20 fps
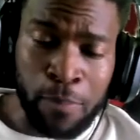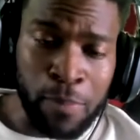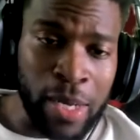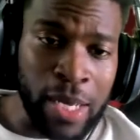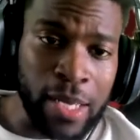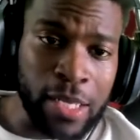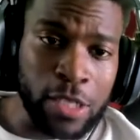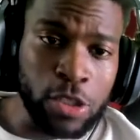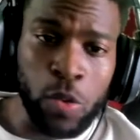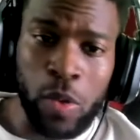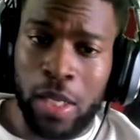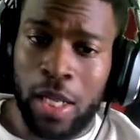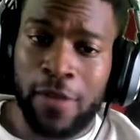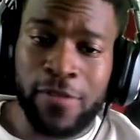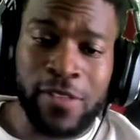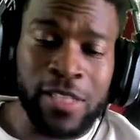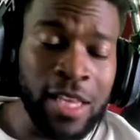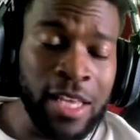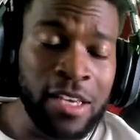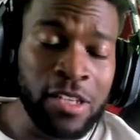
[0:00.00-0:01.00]
But Tua loves
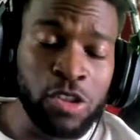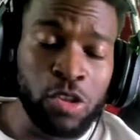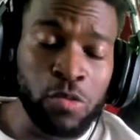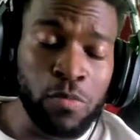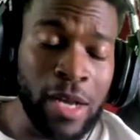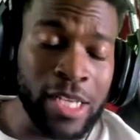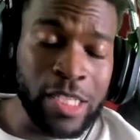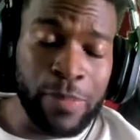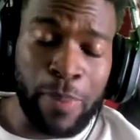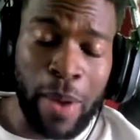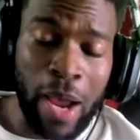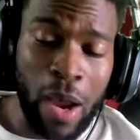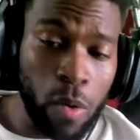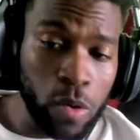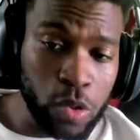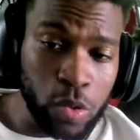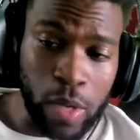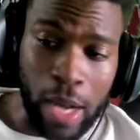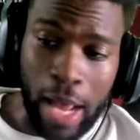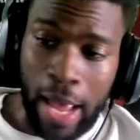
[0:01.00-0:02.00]
the league too much. He probably
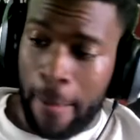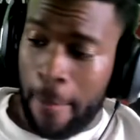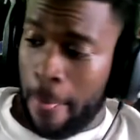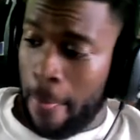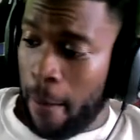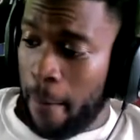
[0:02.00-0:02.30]
won't do that.